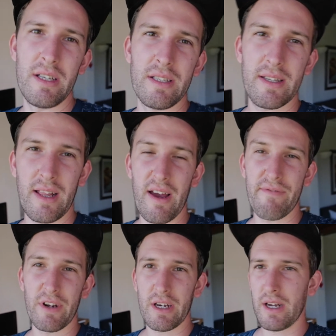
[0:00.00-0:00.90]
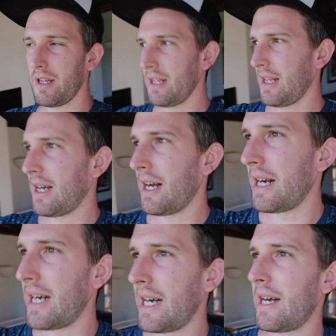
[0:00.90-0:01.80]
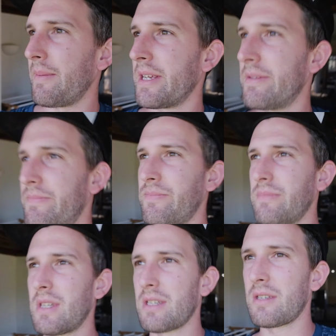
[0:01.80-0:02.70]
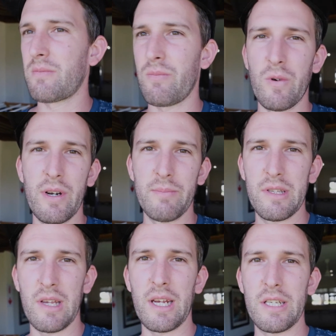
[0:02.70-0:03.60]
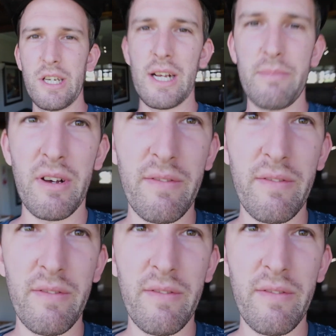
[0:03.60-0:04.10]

in South Africa. This is where I'm staying. Check out my